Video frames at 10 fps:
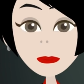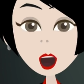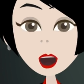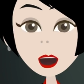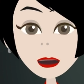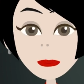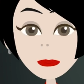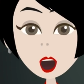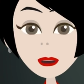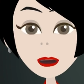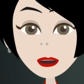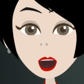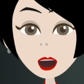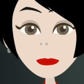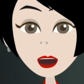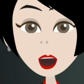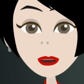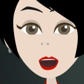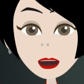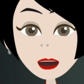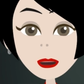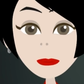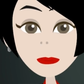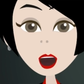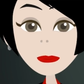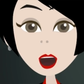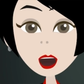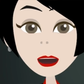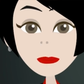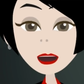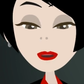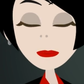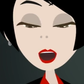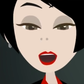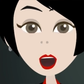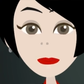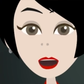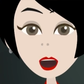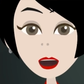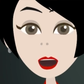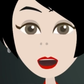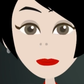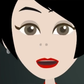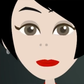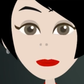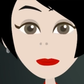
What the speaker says: Well, this is where they come in handy. You can use them for drilling down the data.